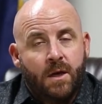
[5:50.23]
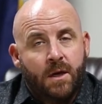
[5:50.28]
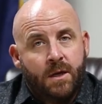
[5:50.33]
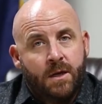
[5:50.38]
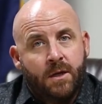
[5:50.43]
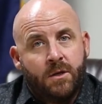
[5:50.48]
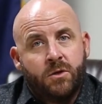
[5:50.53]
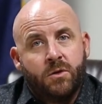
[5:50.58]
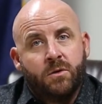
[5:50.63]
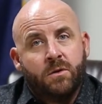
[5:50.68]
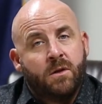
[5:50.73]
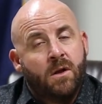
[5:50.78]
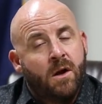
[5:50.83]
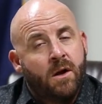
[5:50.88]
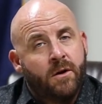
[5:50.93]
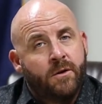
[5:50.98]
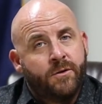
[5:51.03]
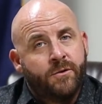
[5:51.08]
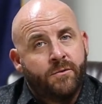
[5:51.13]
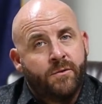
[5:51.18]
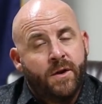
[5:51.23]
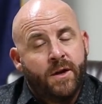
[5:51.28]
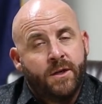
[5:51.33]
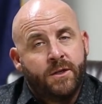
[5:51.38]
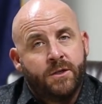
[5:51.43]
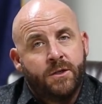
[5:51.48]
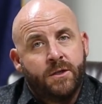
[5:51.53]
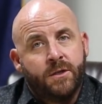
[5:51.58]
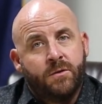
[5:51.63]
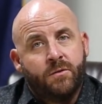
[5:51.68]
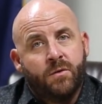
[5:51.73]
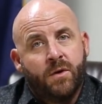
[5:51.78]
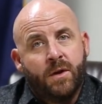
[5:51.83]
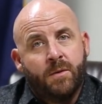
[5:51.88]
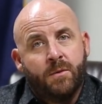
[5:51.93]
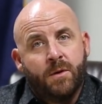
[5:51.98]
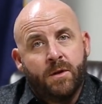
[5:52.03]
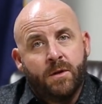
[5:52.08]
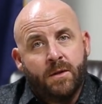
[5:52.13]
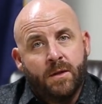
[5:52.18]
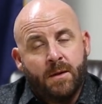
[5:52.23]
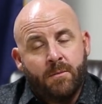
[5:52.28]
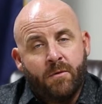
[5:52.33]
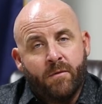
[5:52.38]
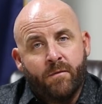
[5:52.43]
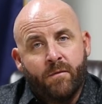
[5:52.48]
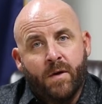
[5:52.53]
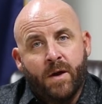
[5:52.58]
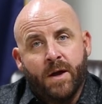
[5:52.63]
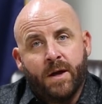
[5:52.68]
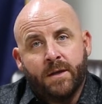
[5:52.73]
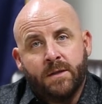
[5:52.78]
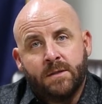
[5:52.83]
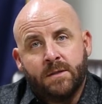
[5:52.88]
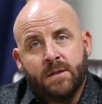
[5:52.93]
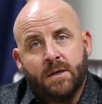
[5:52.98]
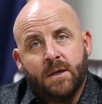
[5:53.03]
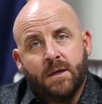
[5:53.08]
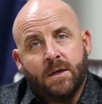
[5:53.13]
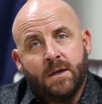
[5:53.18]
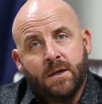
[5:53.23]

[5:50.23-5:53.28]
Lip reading: get you a longer duration agreement that provides